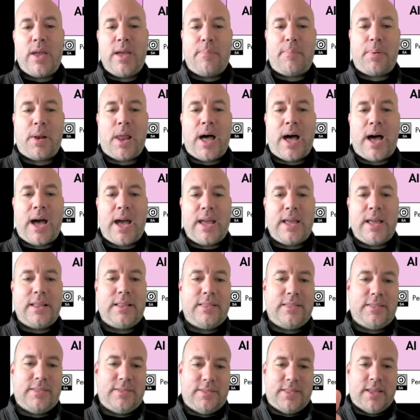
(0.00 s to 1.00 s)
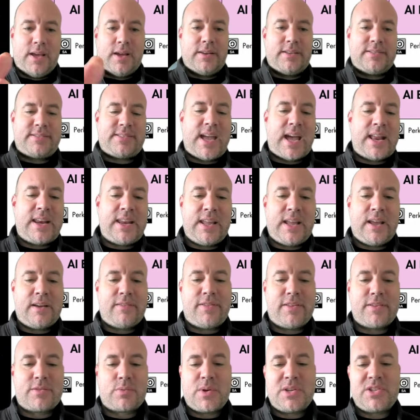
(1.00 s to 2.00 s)
we apply the understanding
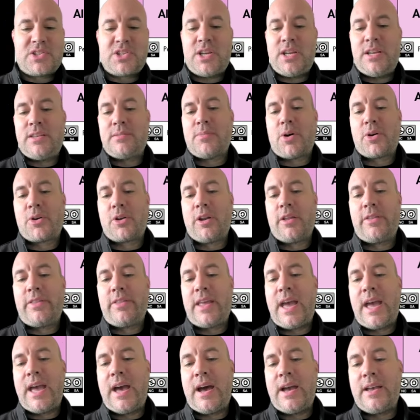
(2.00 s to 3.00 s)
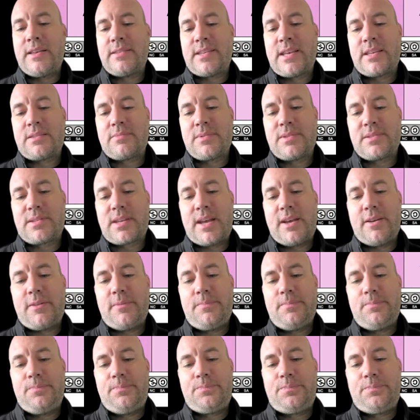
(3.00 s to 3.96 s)
of the Swiss cheese model and the AI assessment scale.